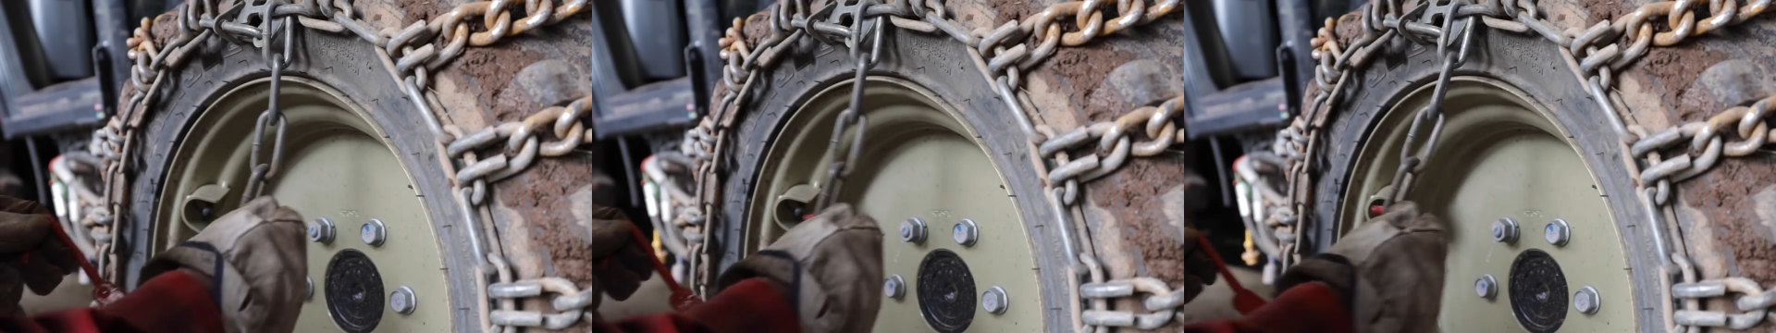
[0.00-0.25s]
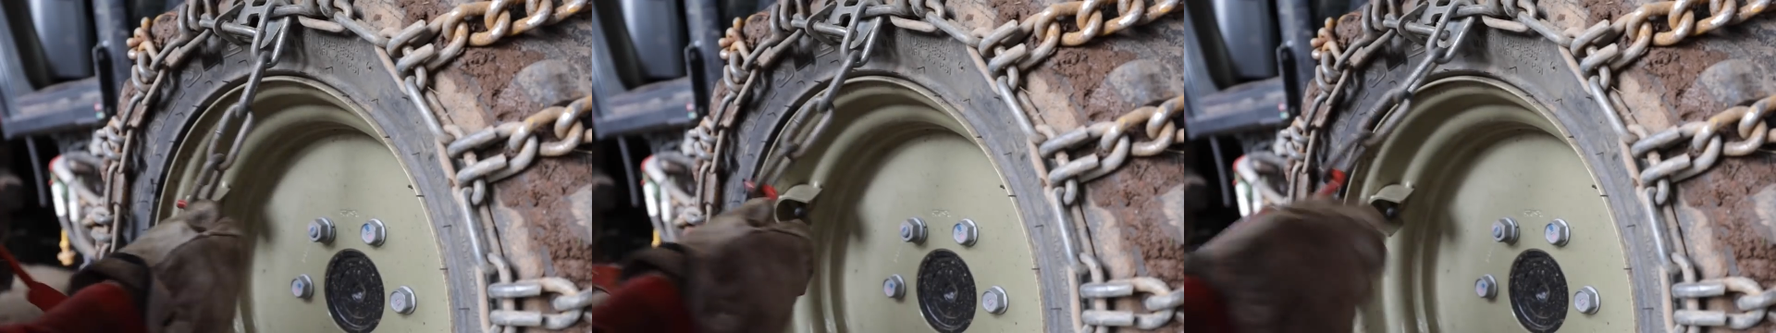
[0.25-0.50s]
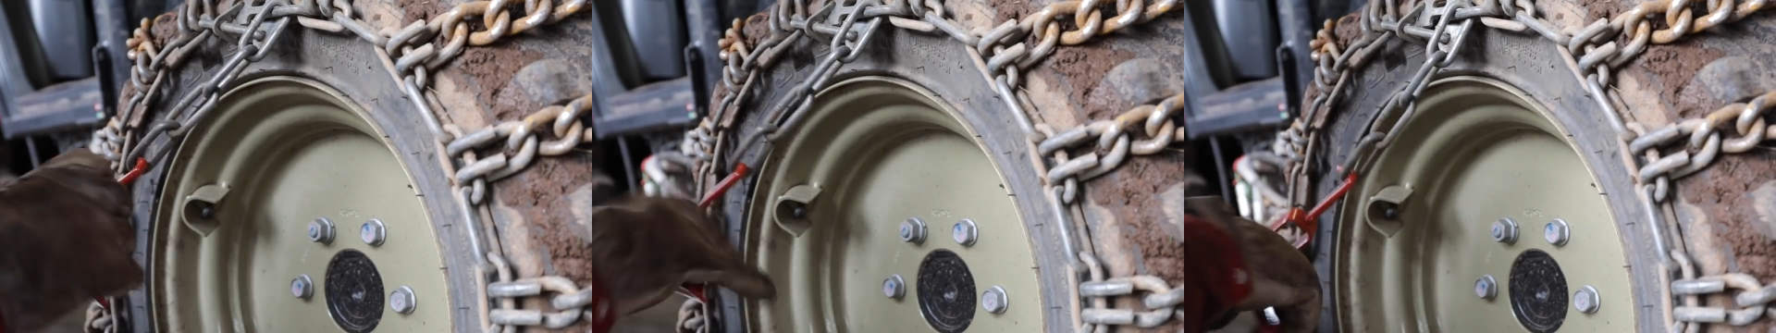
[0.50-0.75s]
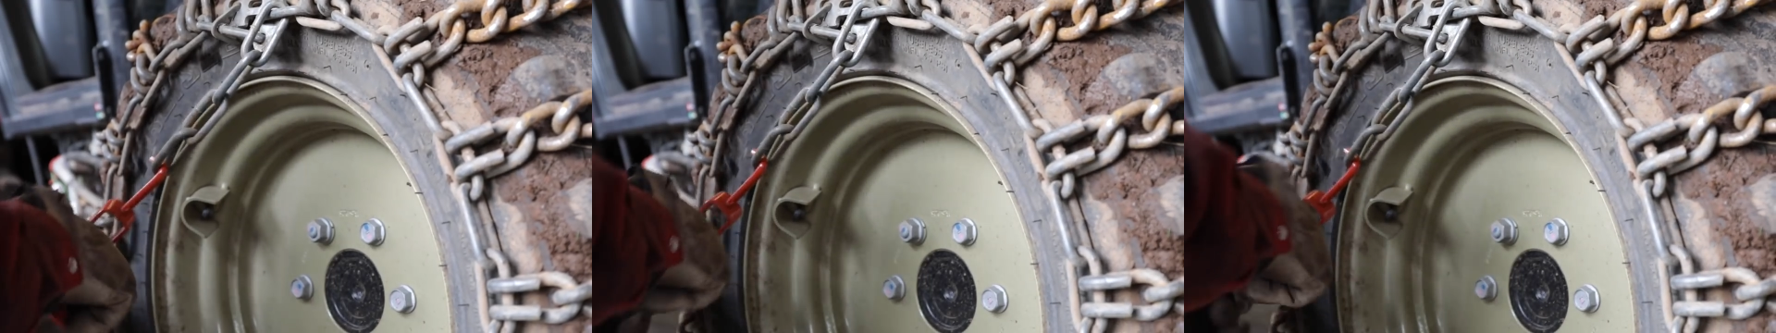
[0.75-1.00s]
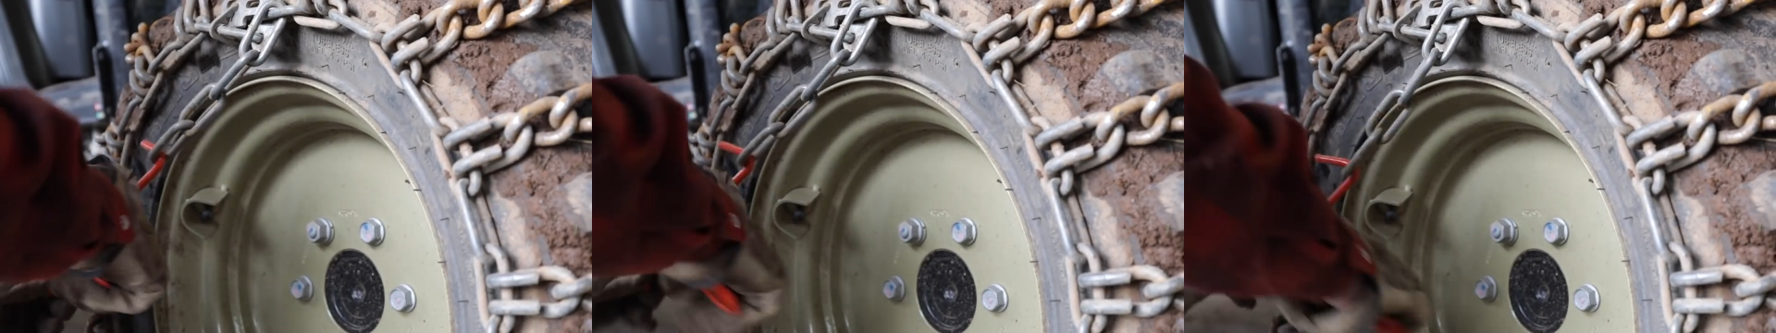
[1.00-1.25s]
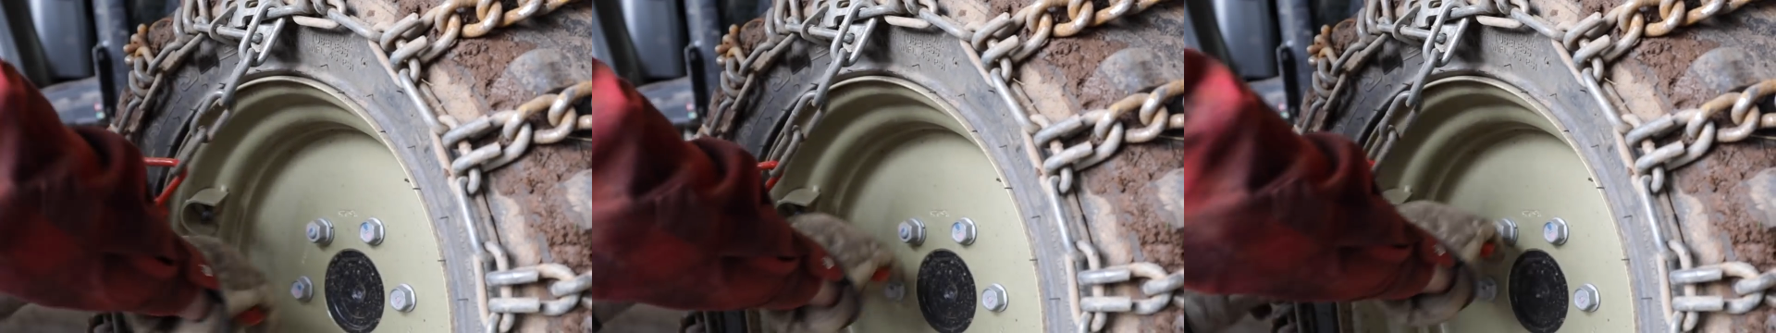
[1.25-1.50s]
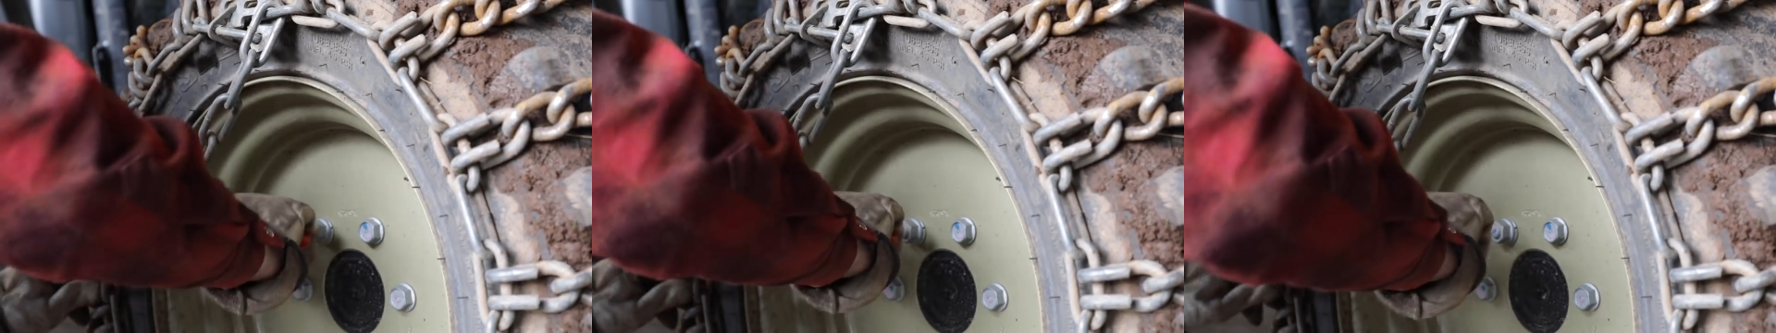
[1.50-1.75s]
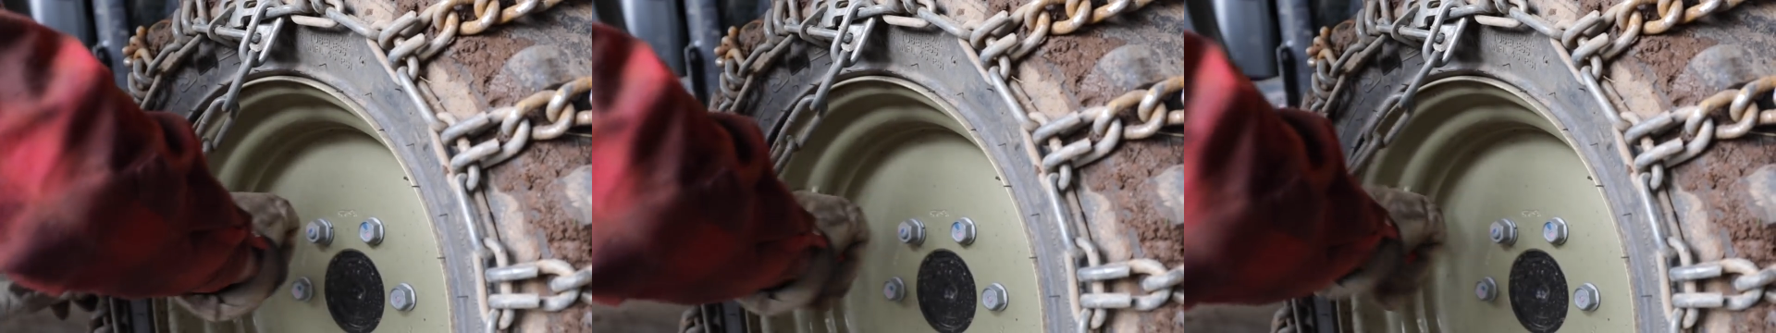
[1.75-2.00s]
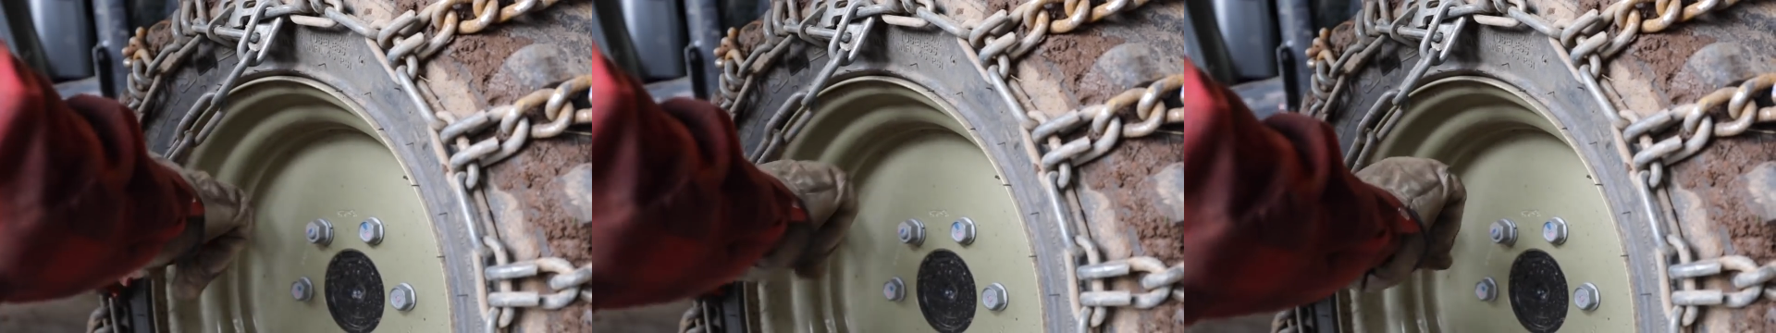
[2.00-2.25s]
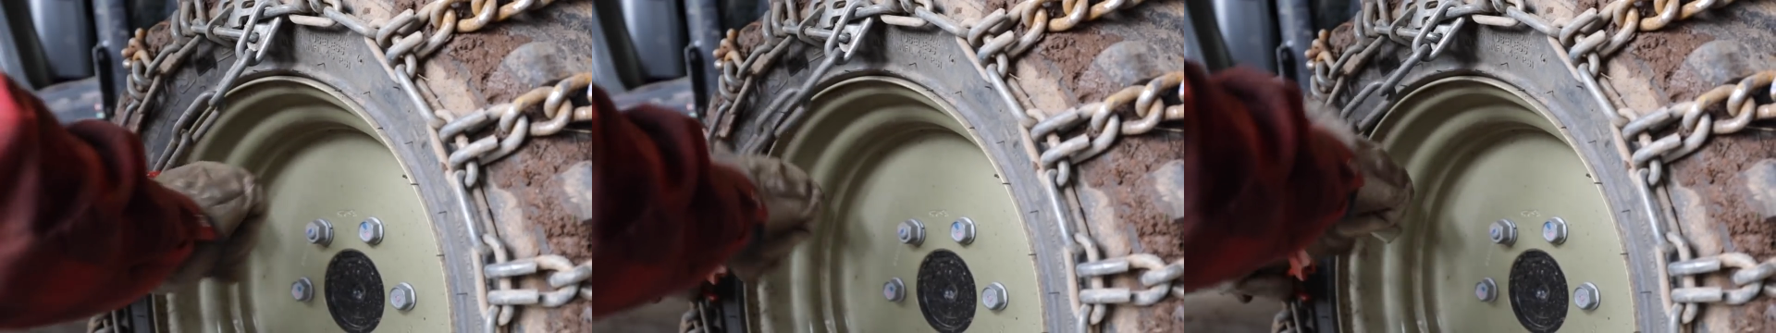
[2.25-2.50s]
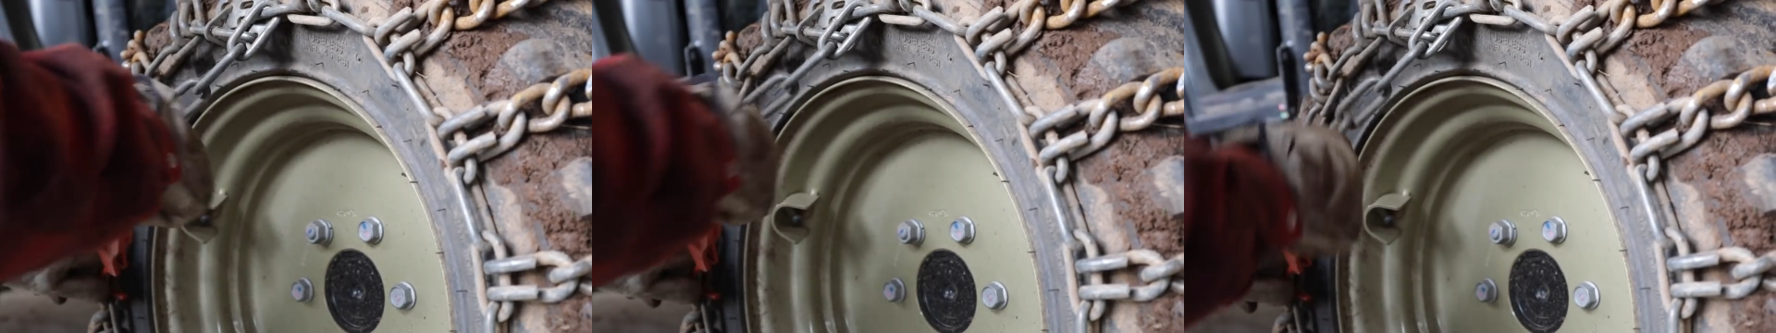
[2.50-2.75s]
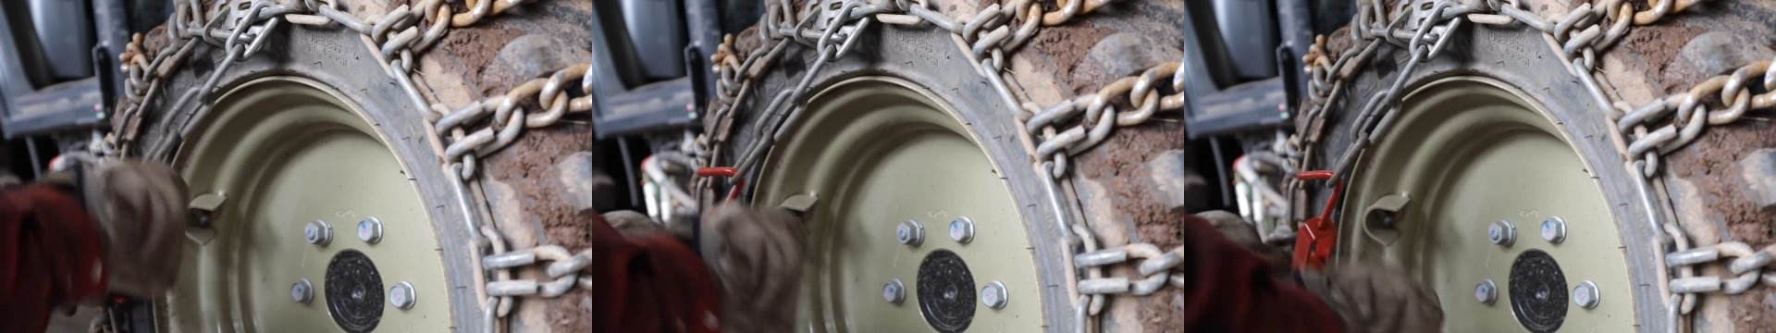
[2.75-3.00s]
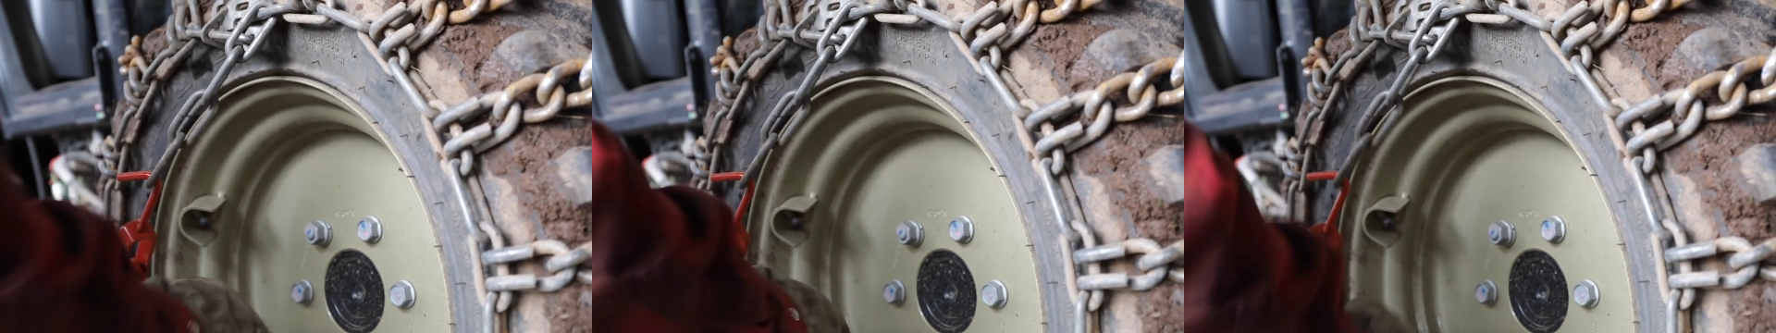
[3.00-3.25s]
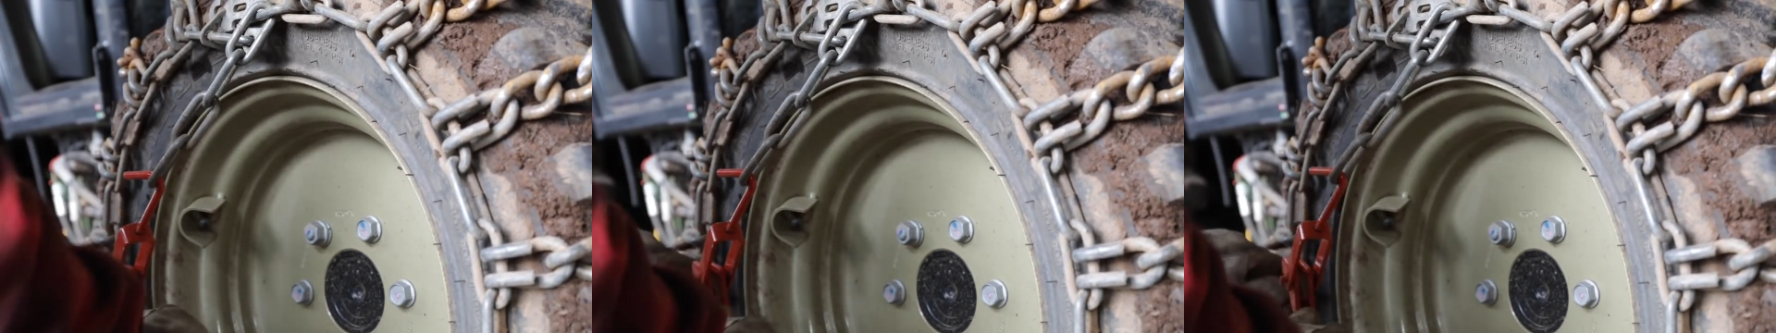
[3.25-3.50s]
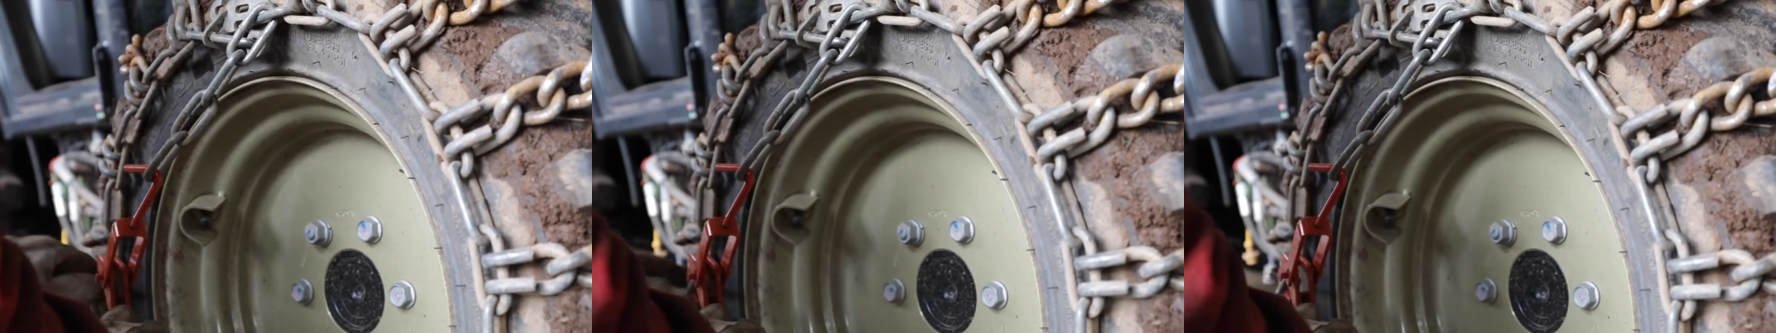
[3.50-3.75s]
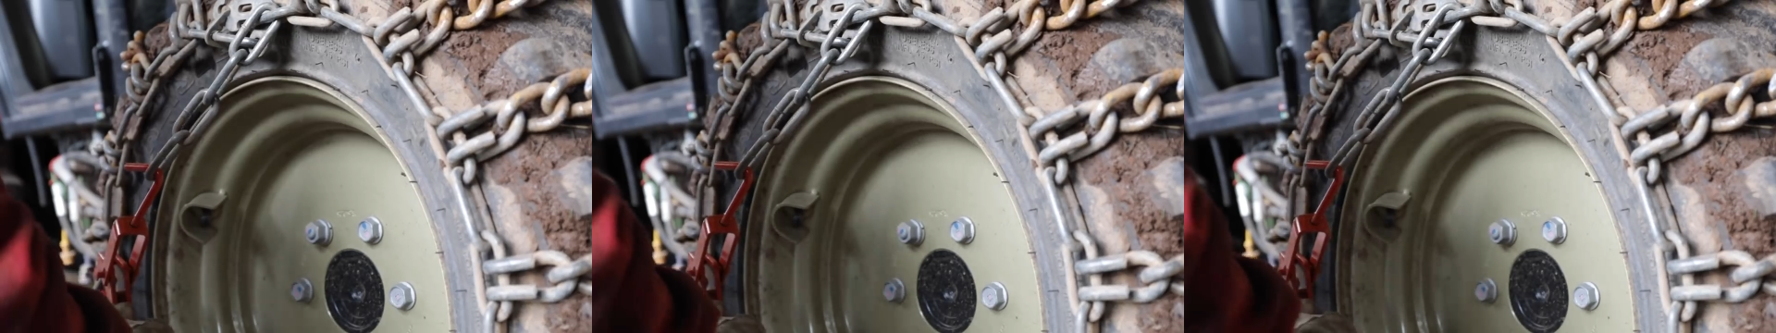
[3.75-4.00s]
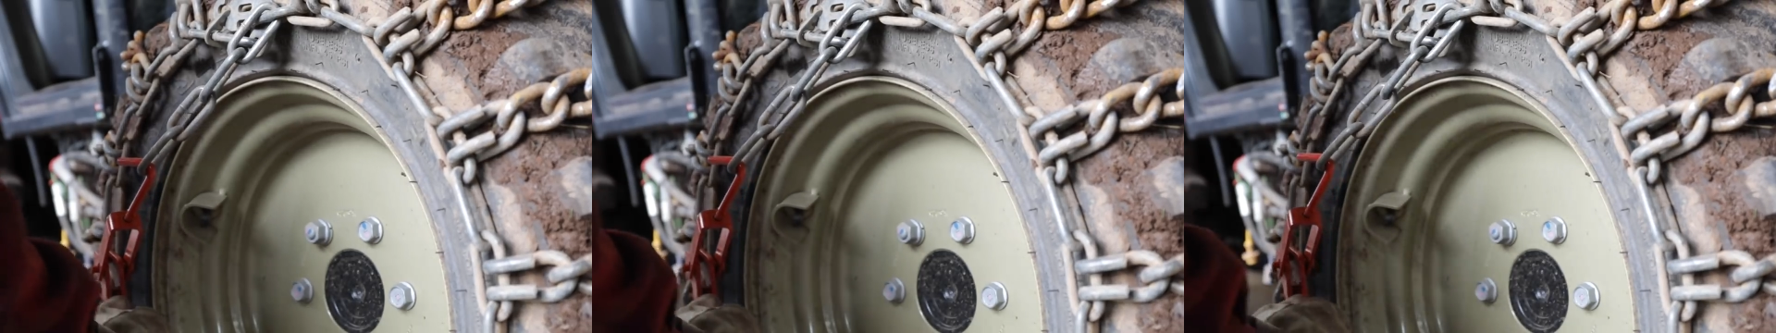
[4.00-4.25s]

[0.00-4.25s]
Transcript: No face is visible, so there are no lips to read.